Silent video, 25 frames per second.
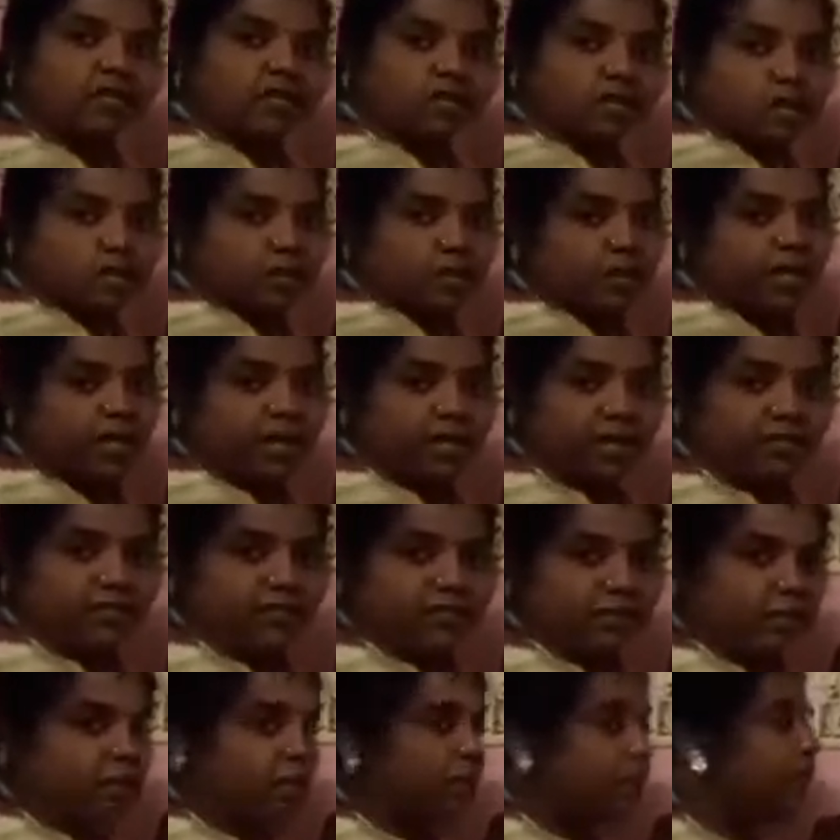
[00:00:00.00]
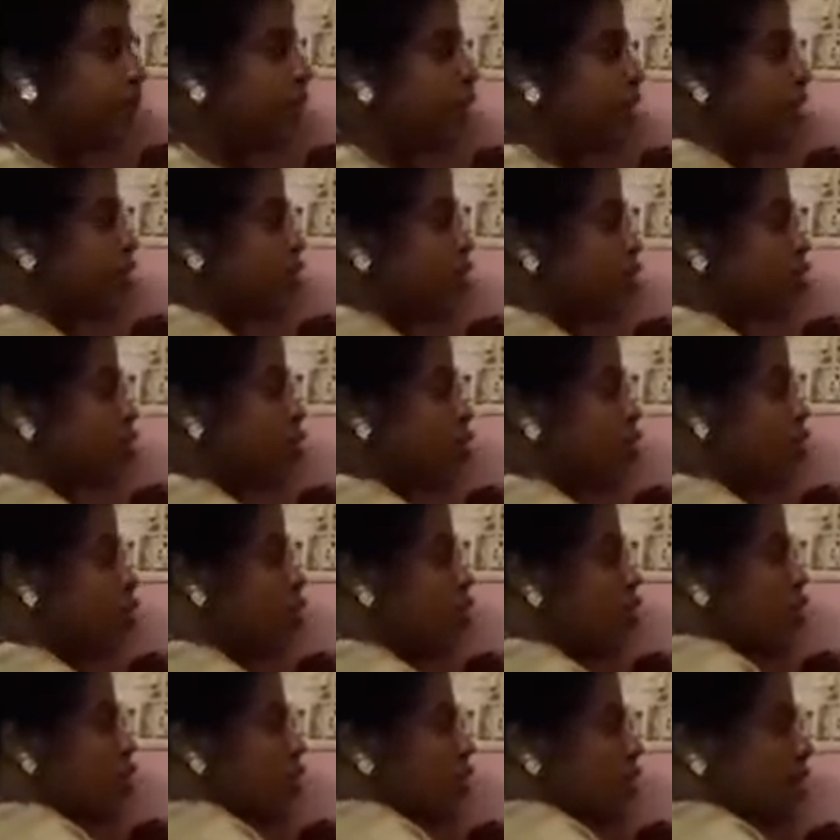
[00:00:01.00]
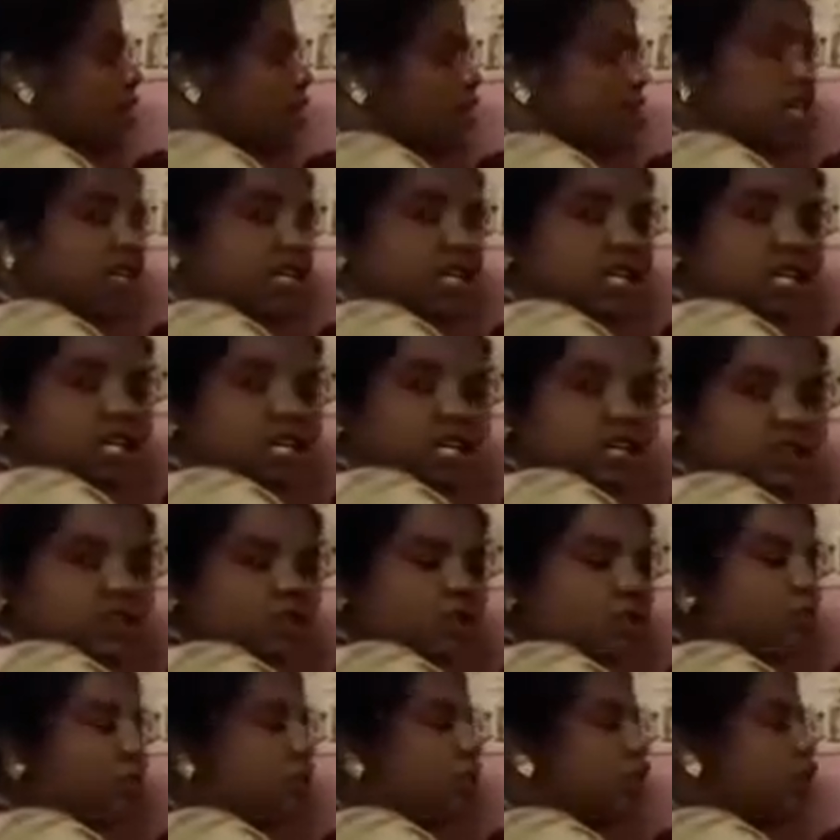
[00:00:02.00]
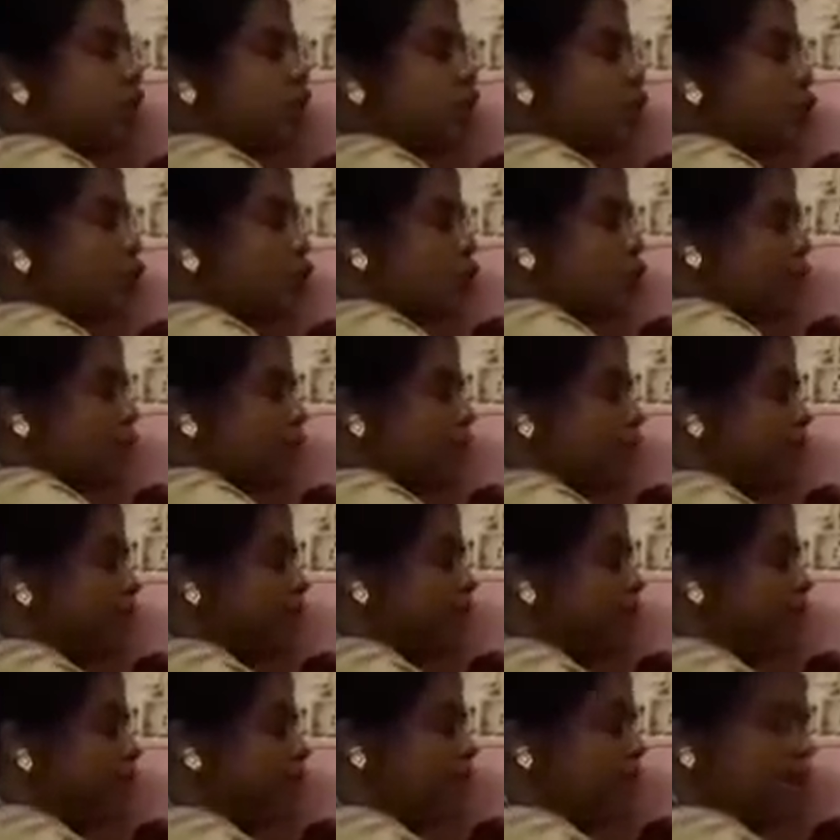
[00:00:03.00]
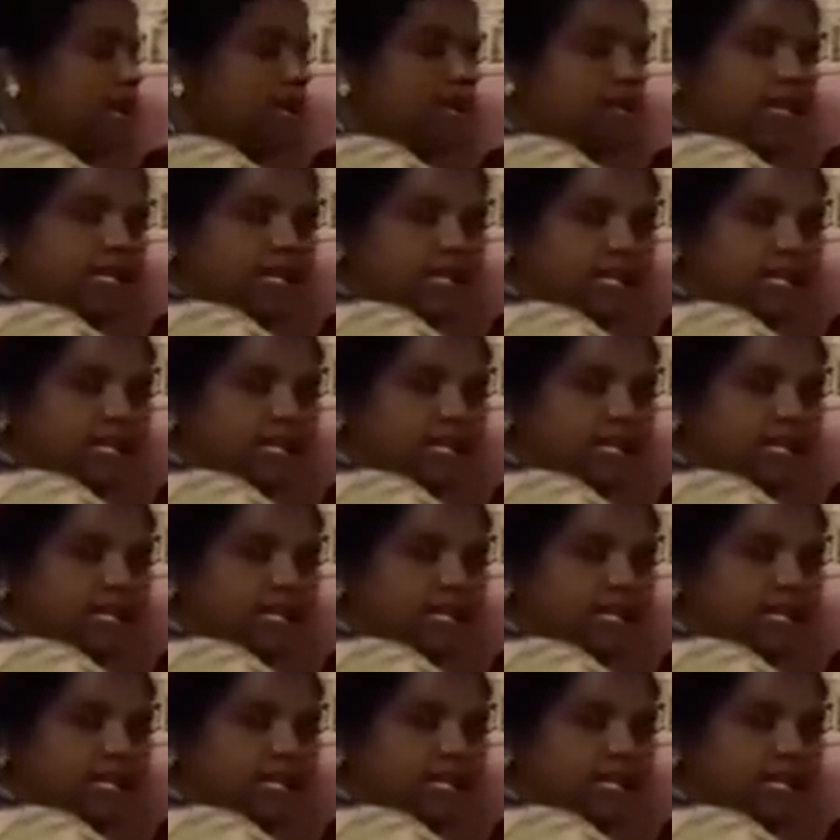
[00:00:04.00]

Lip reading: should be differ. So initial it should be u1 and the